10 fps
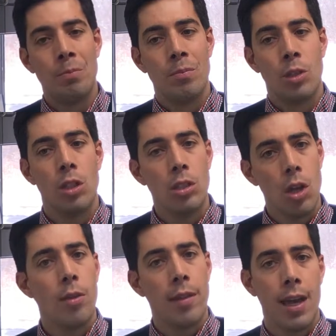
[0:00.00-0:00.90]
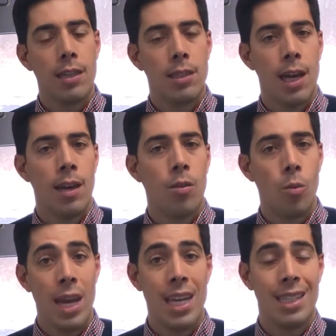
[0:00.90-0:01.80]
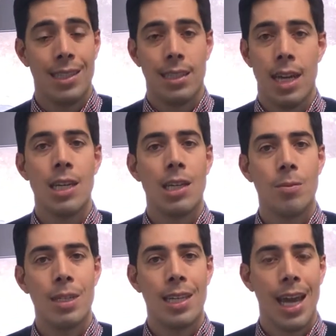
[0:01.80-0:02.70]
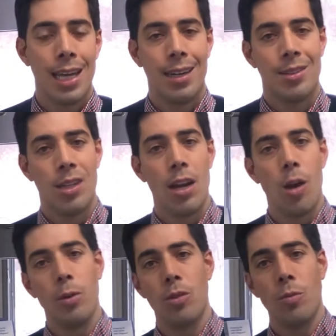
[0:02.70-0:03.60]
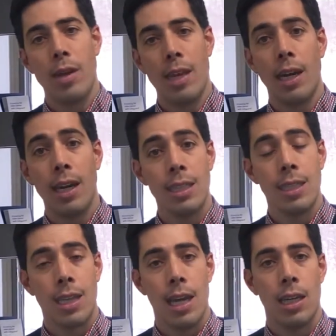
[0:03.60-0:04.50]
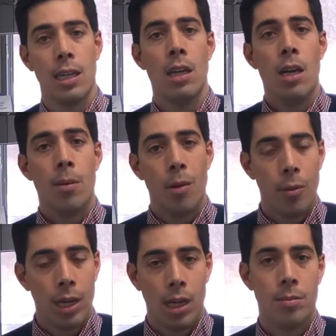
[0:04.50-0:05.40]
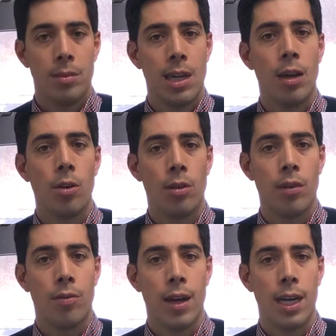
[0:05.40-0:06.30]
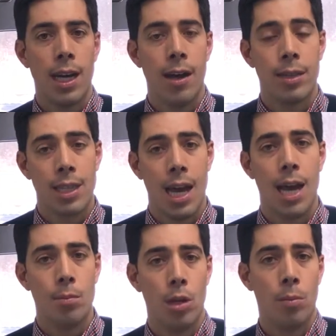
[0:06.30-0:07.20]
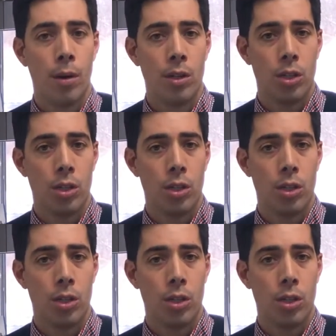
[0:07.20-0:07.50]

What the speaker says: just know that that's kind of the way it's intended to be taken. It's not always the way that it is taken, but when it comes down to really finding out is high blood pressure a